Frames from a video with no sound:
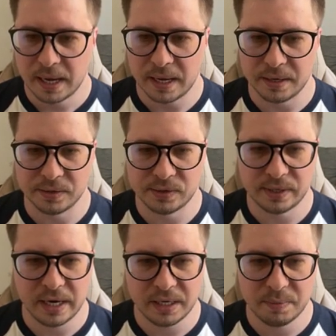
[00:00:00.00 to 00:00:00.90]
and
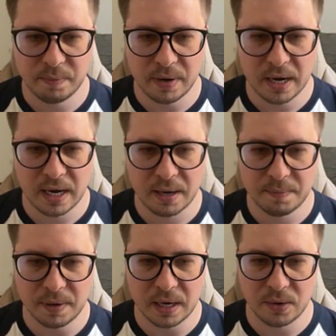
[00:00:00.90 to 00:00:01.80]
inside
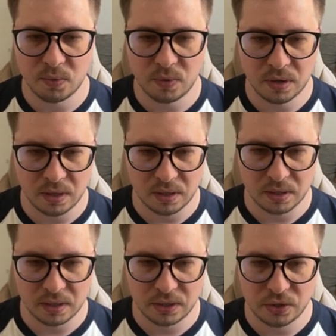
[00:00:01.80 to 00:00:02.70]
pipe I
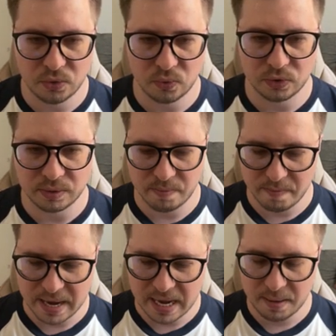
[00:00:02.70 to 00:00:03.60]
will use
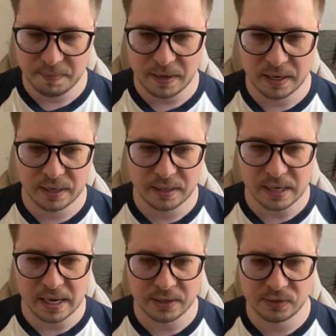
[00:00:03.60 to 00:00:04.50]
map, and
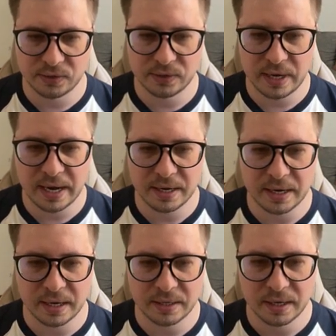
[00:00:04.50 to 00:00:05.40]
I say
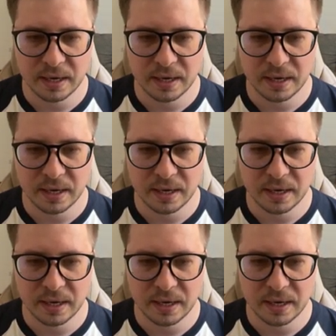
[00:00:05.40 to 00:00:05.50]
that